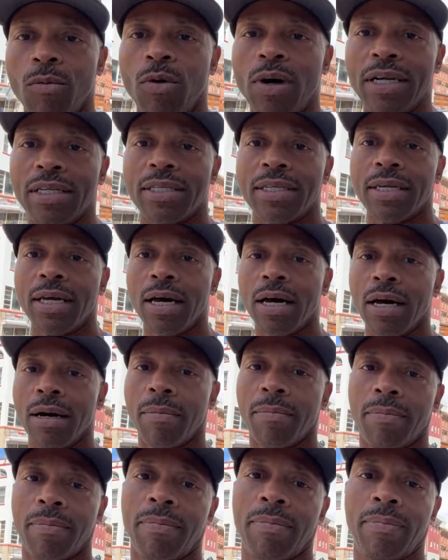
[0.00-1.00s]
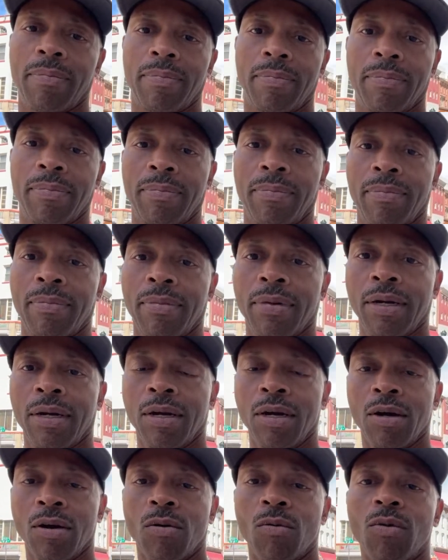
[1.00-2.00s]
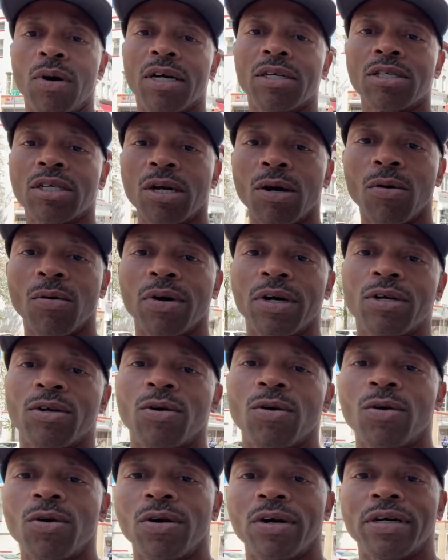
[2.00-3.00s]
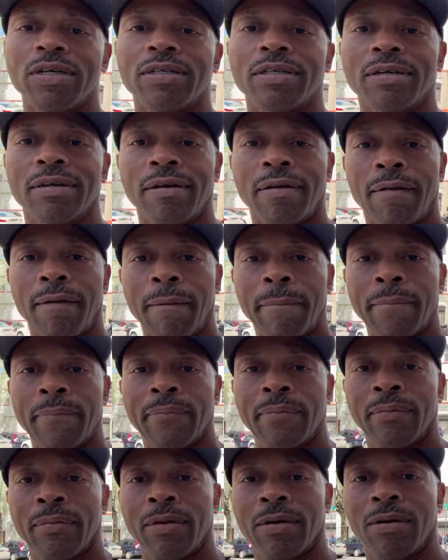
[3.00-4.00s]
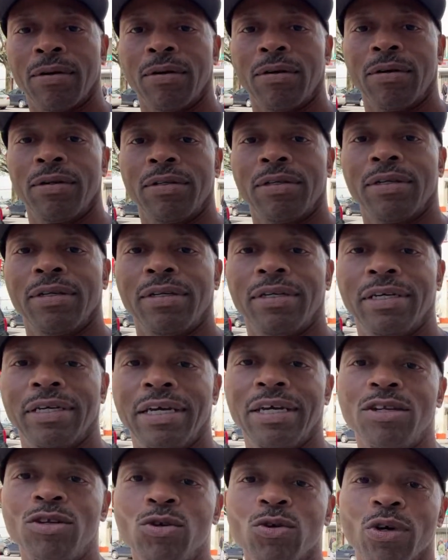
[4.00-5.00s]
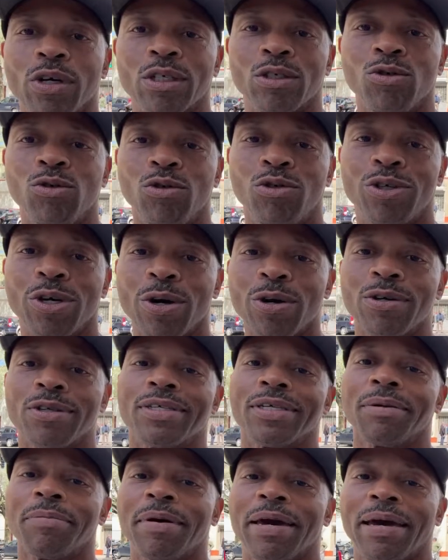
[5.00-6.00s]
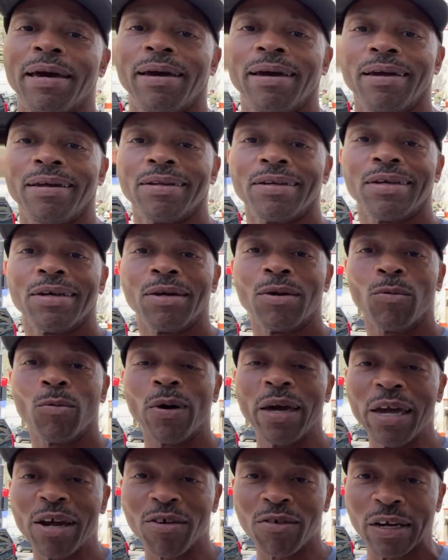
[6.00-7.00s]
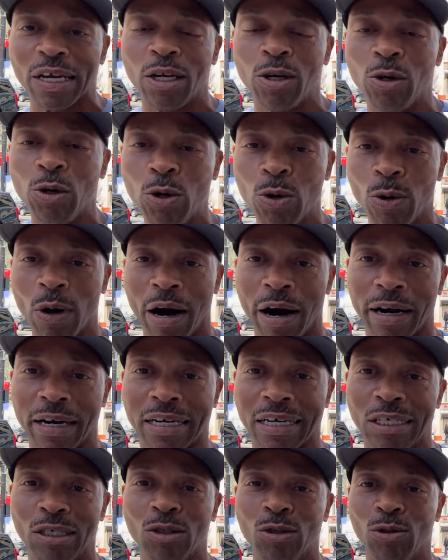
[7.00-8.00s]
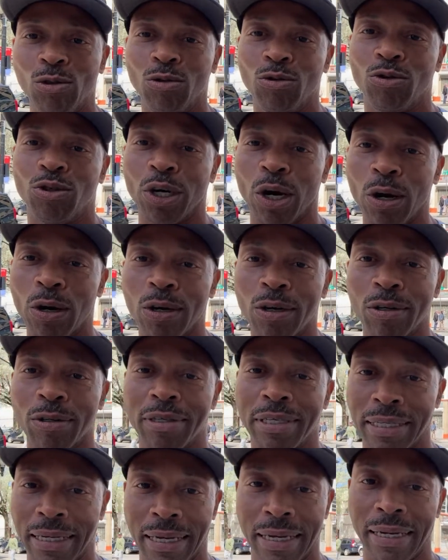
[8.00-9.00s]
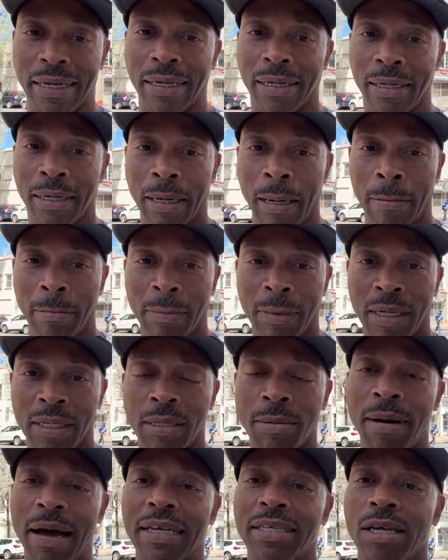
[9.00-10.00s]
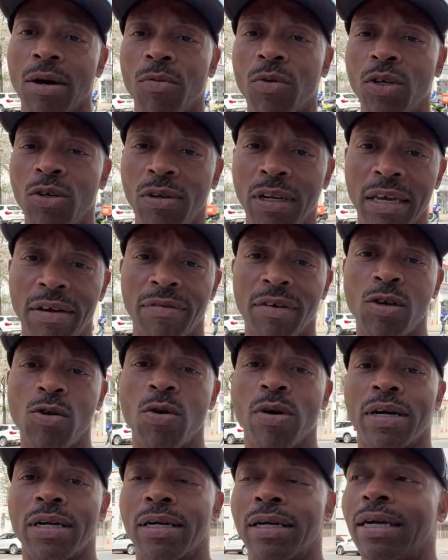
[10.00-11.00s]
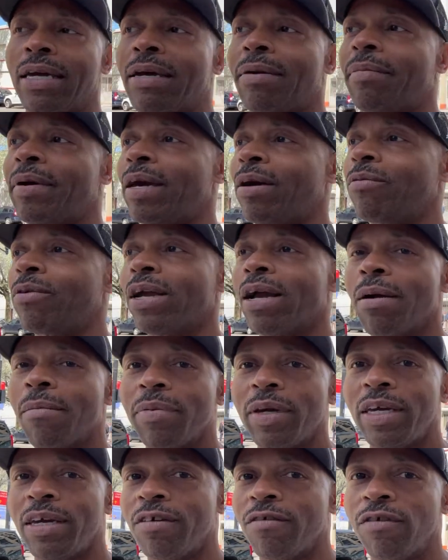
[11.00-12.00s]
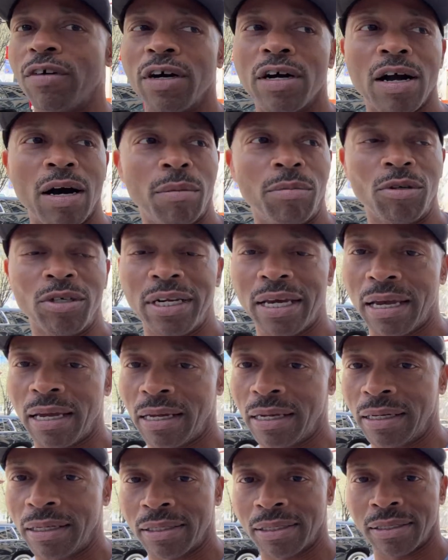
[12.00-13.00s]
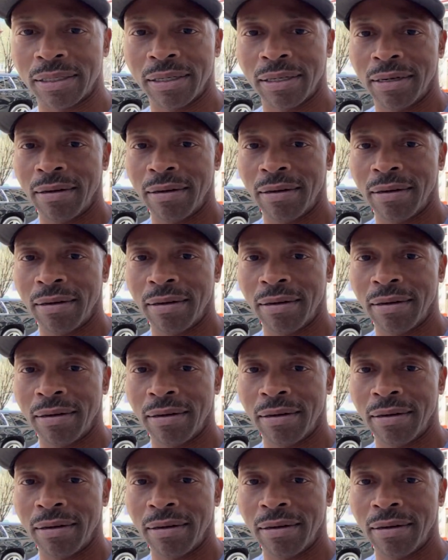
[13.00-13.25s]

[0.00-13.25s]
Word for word: What's up? What's going on in Newark, New Jersey, man? We're here in Newark, New Jersey. Somebody said, when you leaving Newark again, man? We're gonna be here for a couple days.